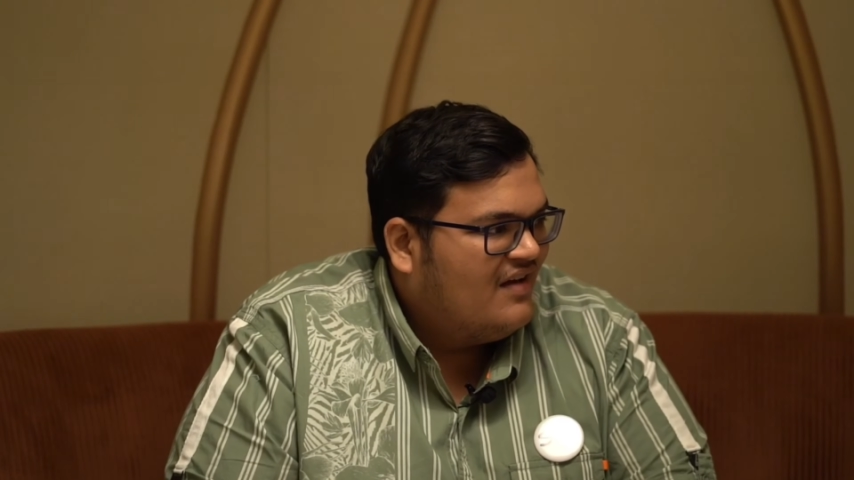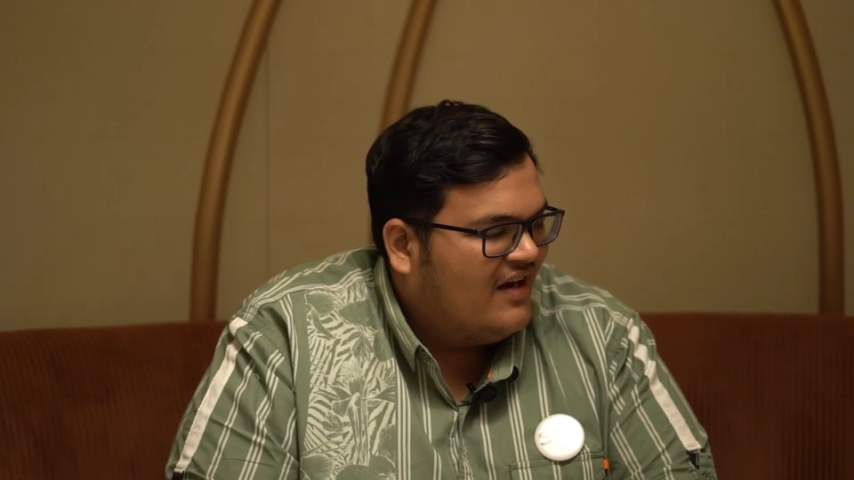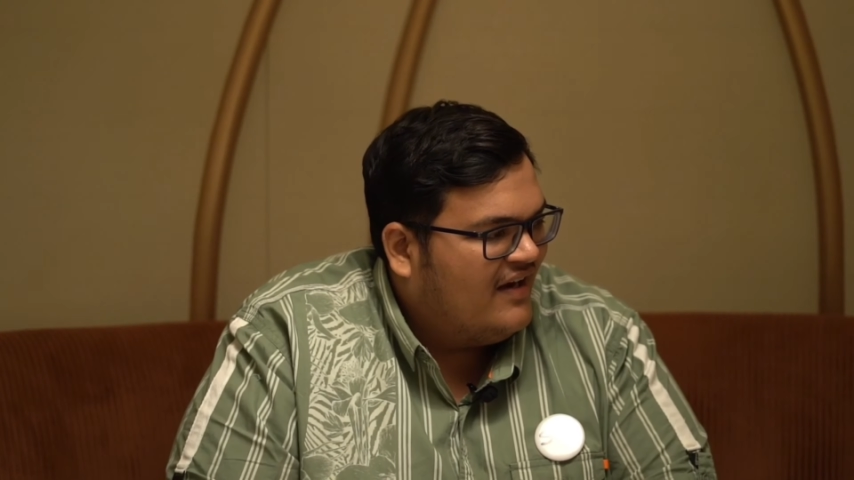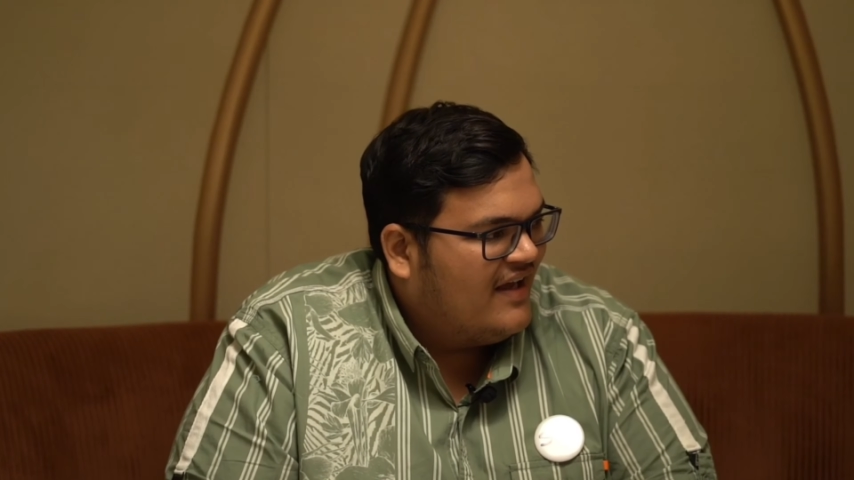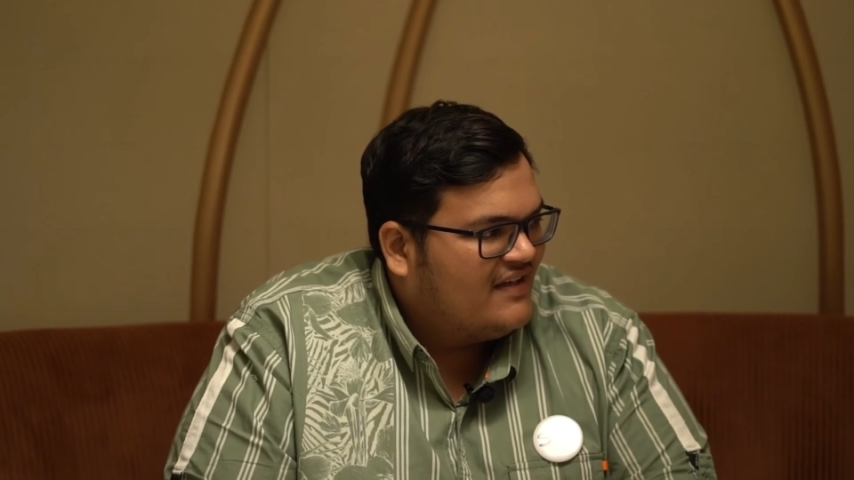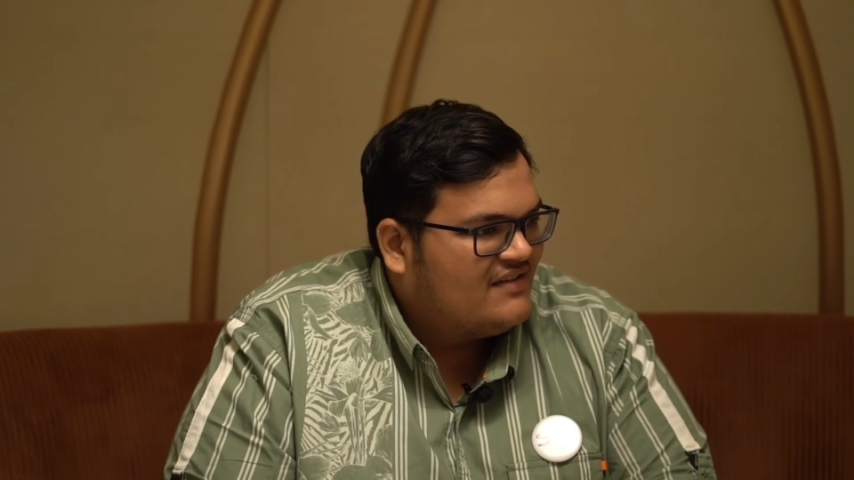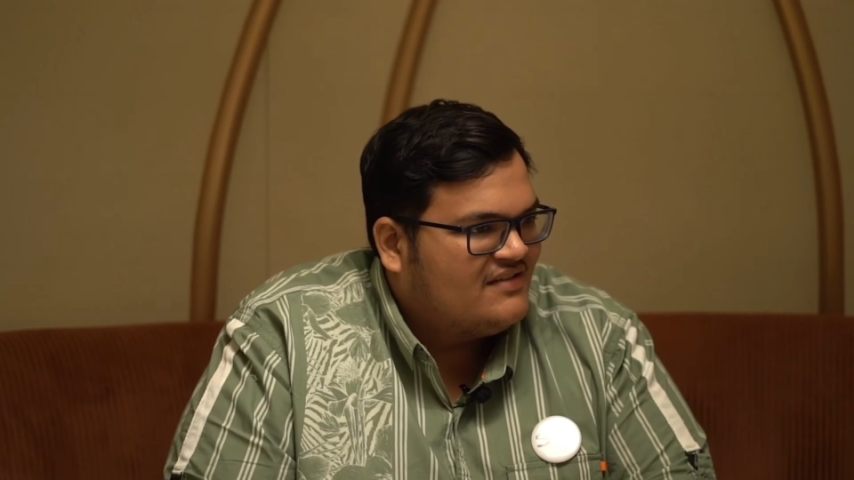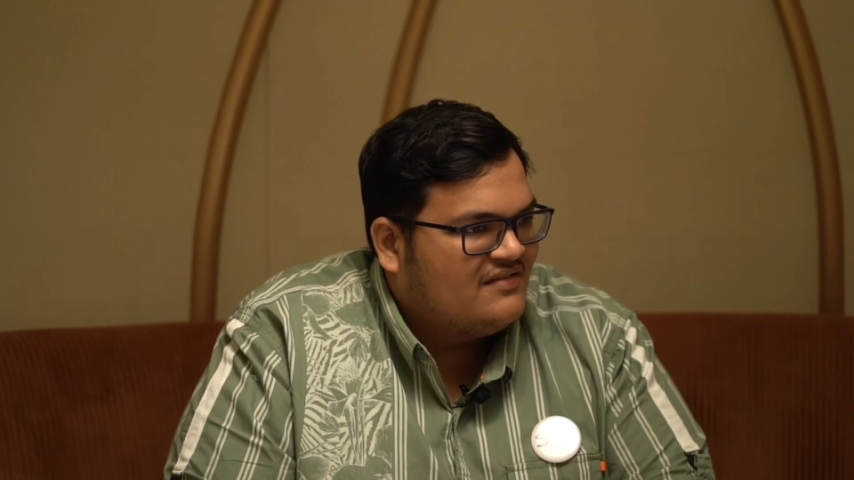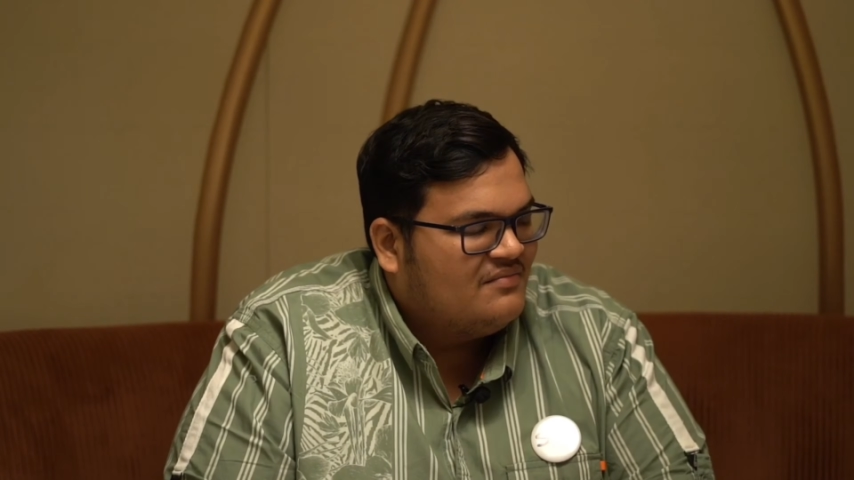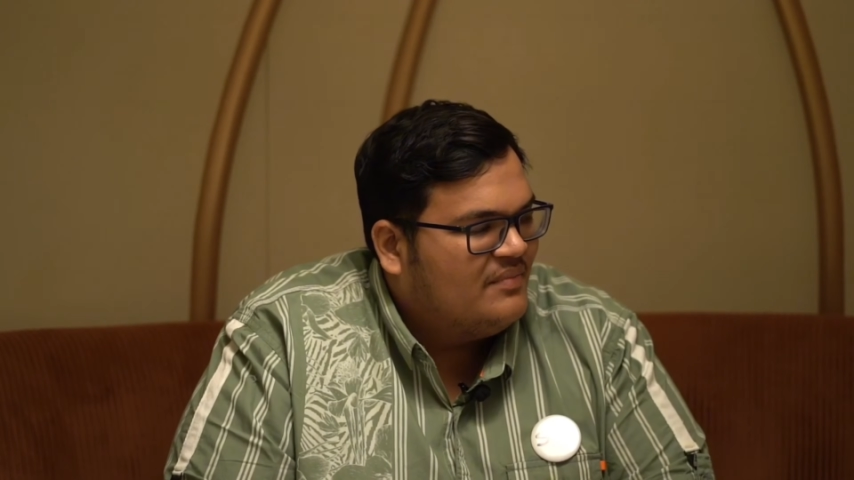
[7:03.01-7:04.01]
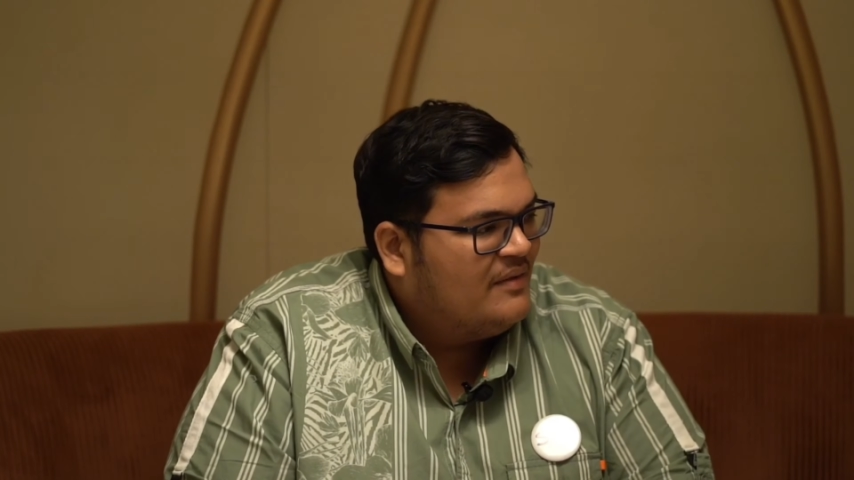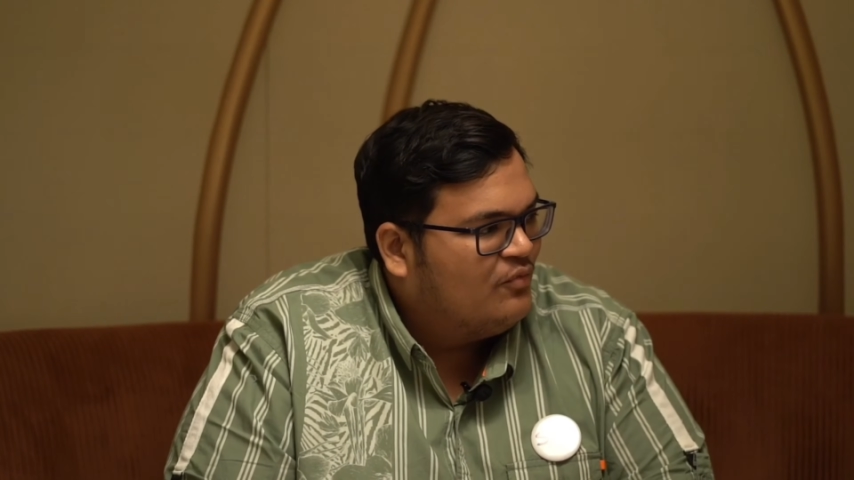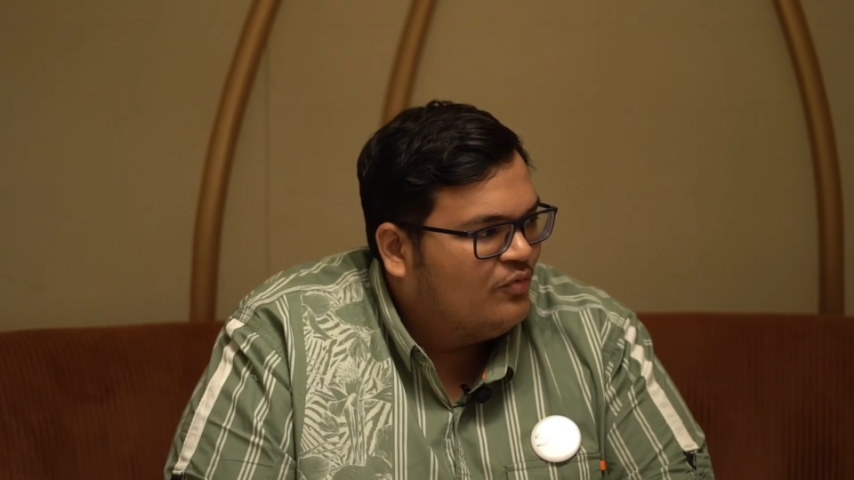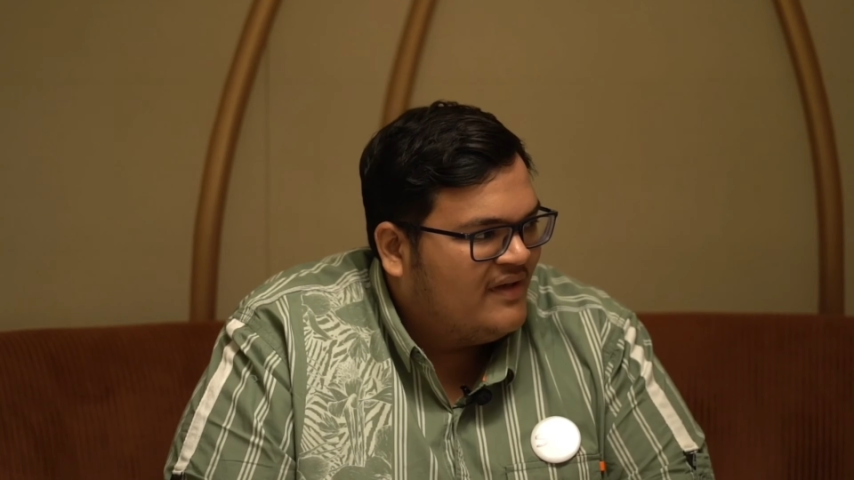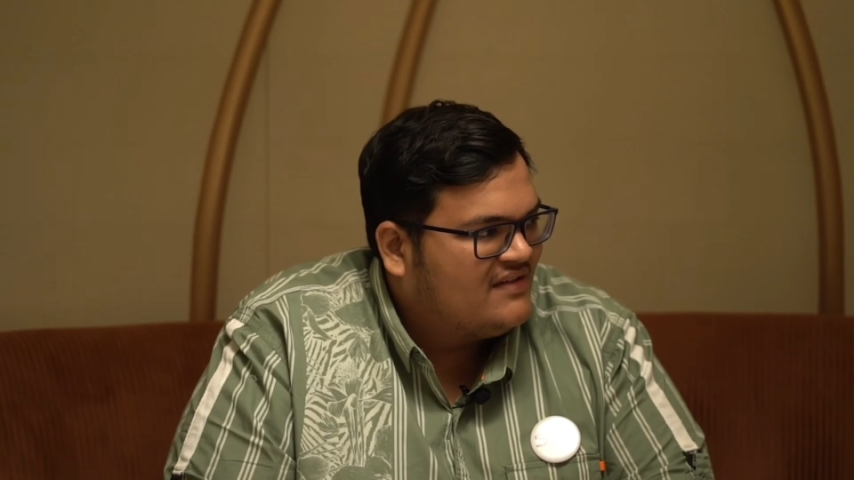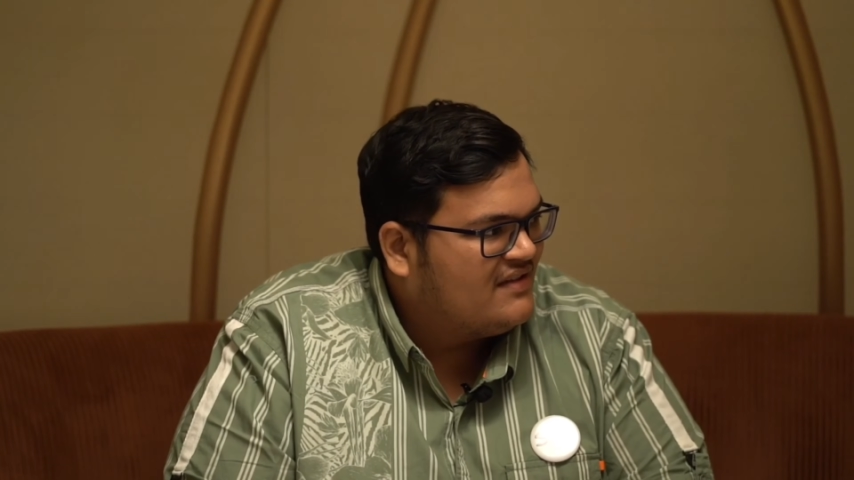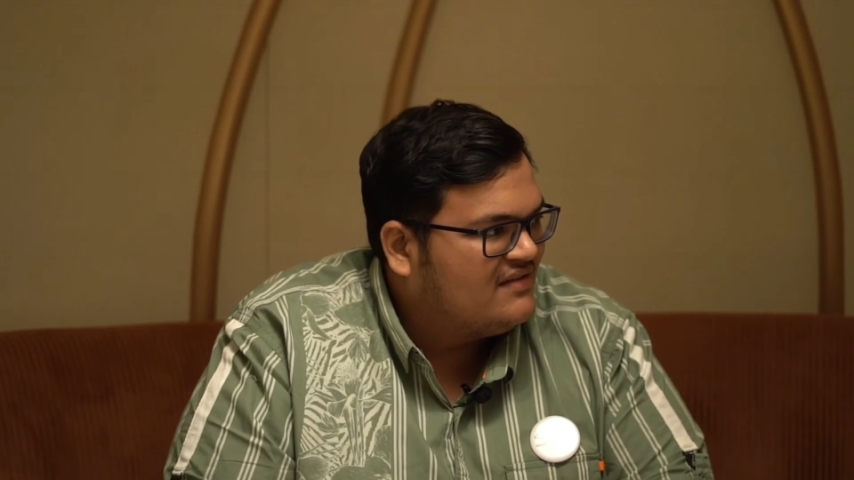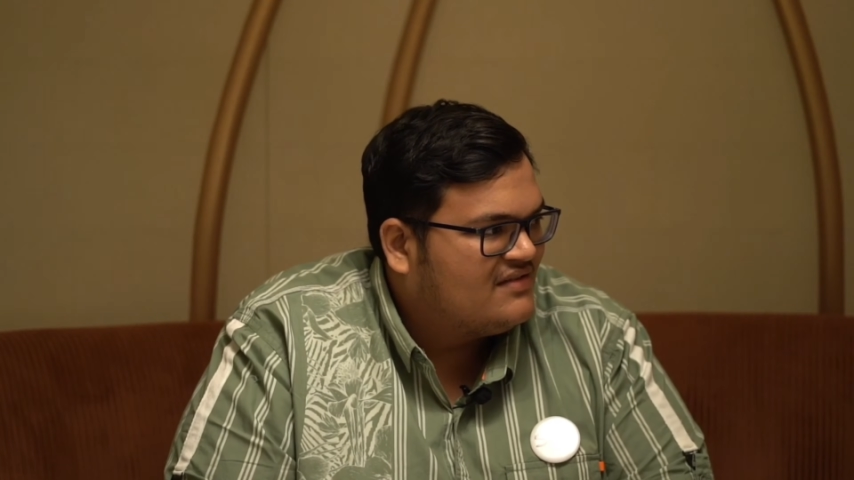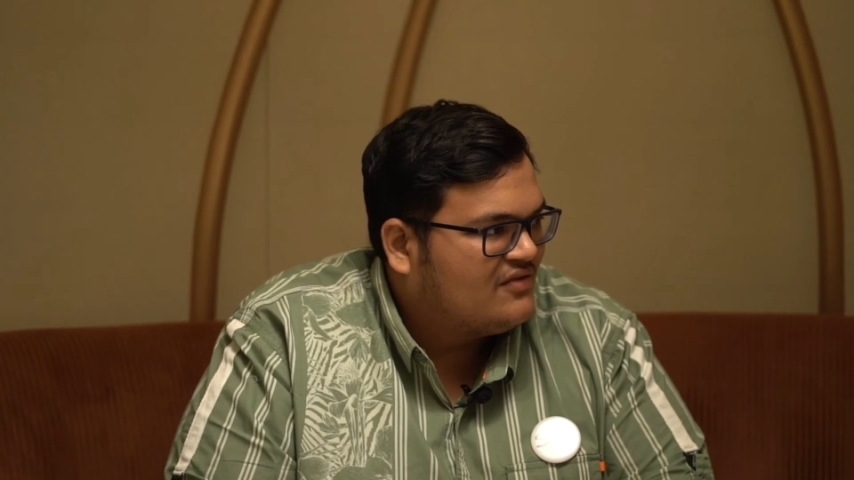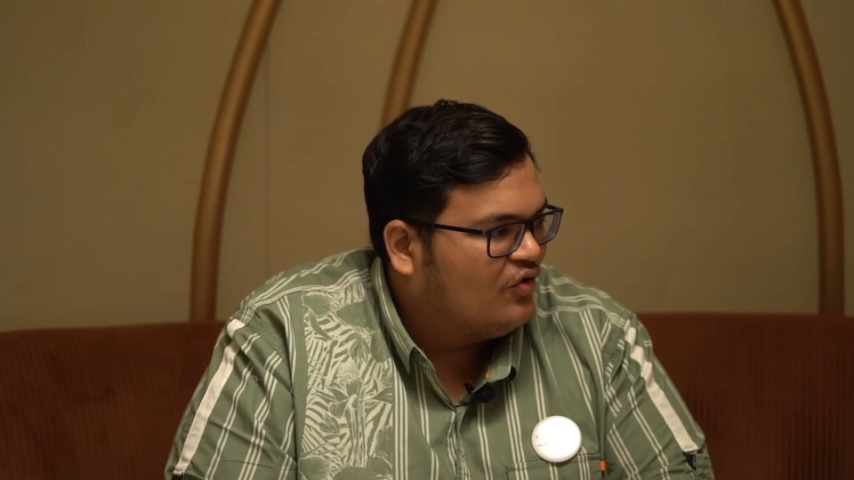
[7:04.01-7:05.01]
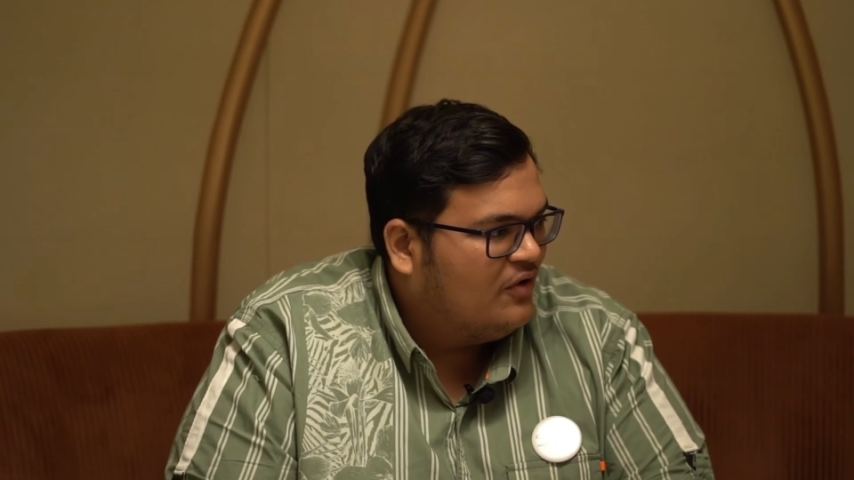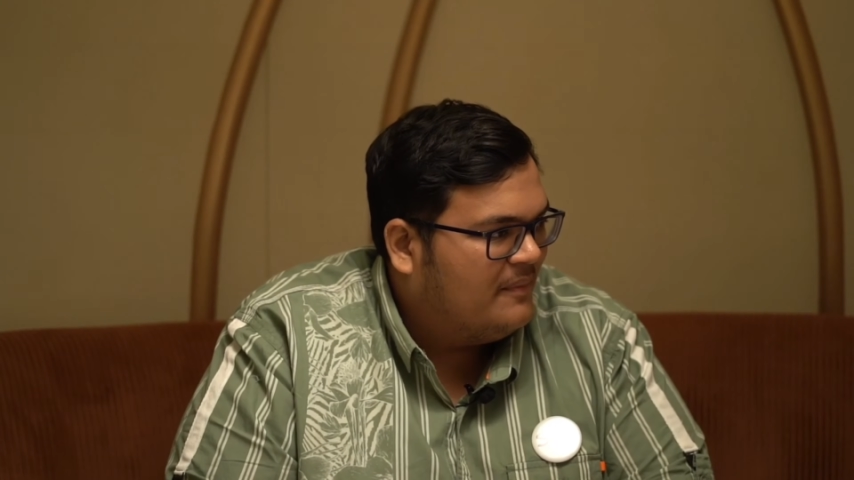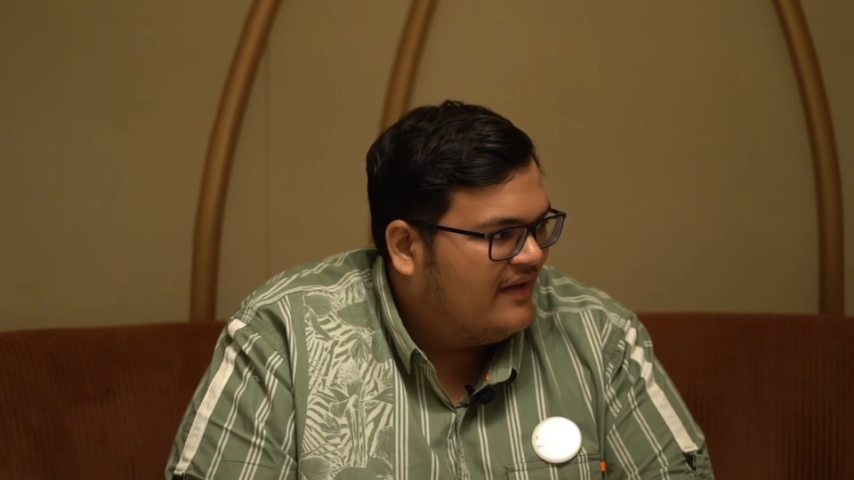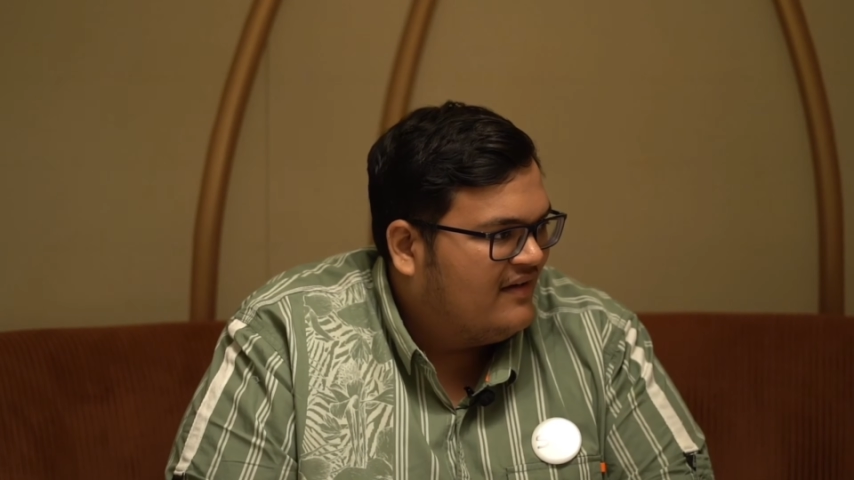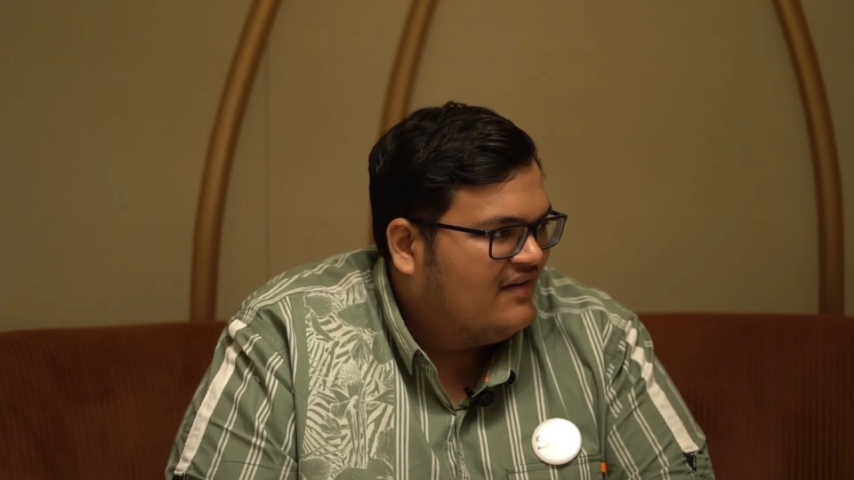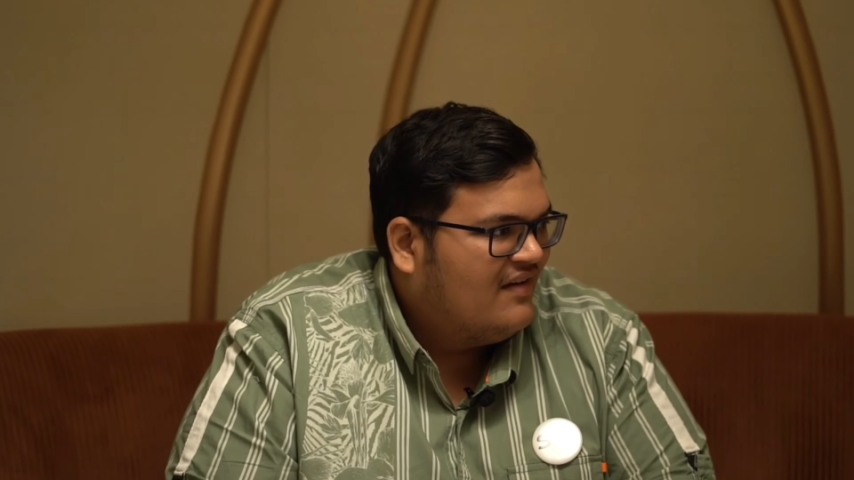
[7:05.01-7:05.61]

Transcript: India has been booming since Coldplay.